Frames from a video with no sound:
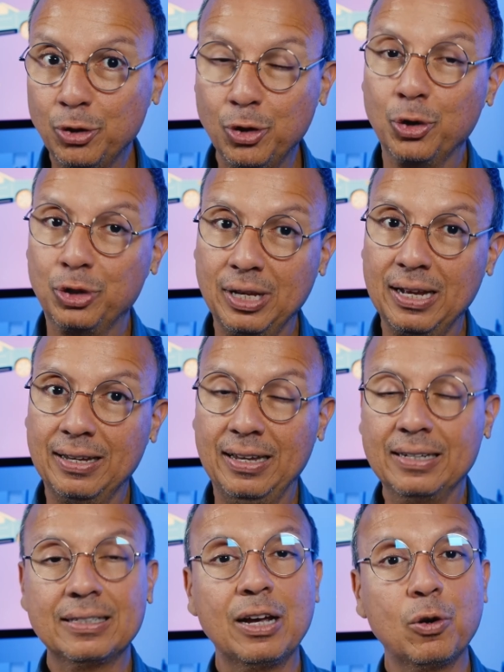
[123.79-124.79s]
brand,
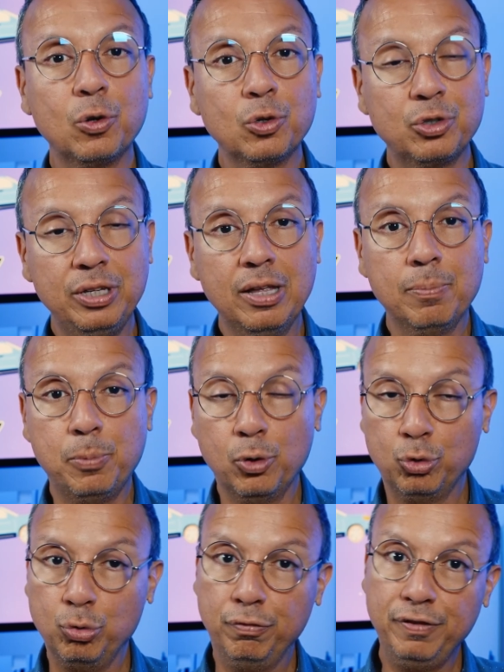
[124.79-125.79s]
which are known for their
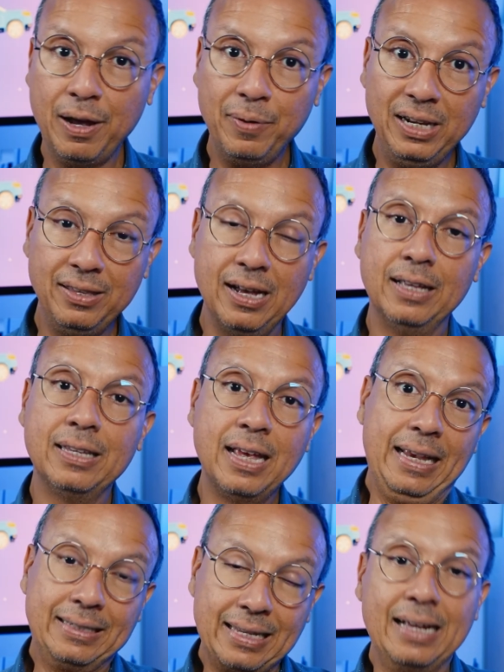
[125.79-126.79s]
reliability,
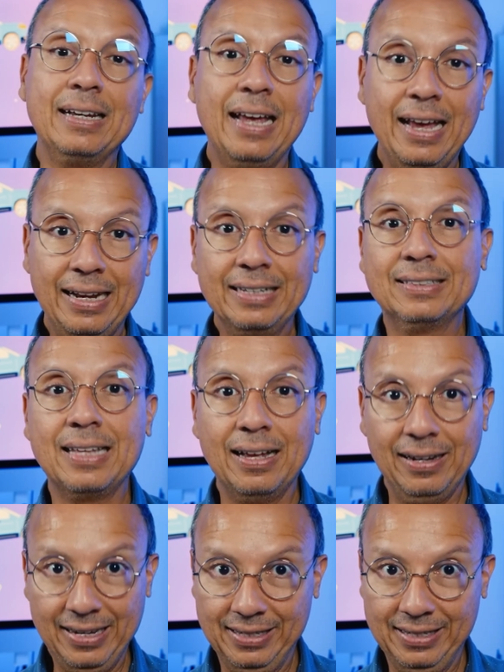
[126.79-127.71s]
are on this list.